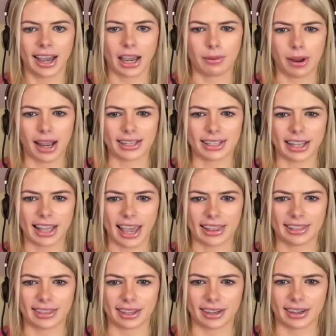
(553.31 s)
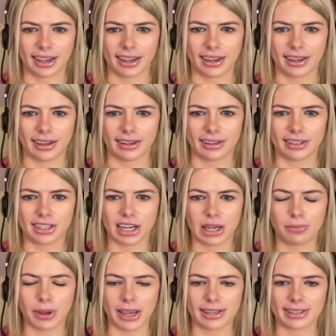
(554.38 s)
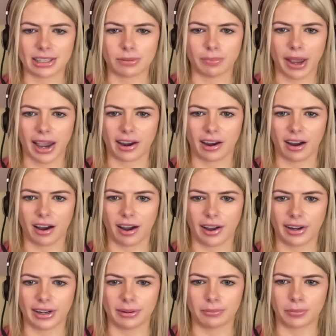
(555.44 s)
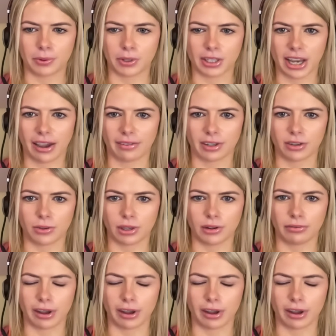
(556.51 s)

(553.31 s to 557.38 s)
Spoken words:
Has got the cheek pieces back on. But Gavin, who are you